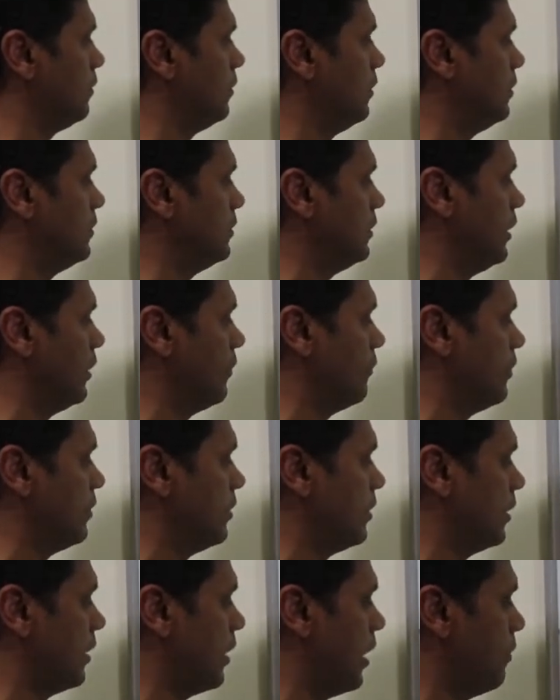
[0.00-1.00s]
This
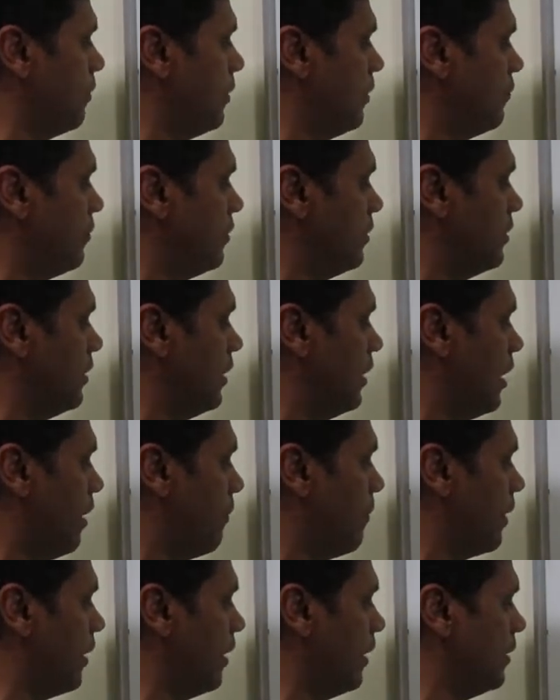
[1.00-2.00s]
equation can be further
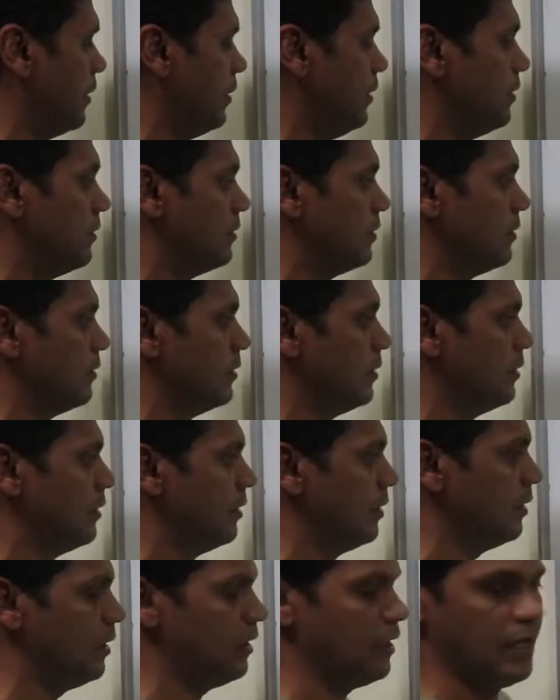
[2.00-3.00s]
elaborated
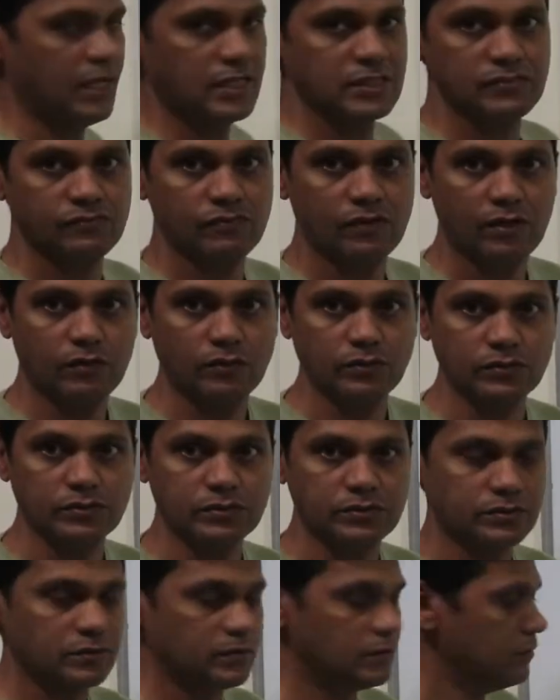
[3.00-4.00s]
as
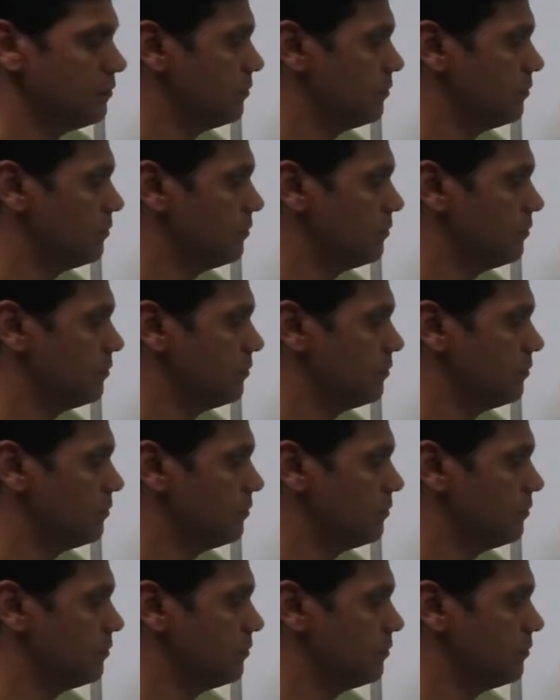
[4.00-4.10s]
follows.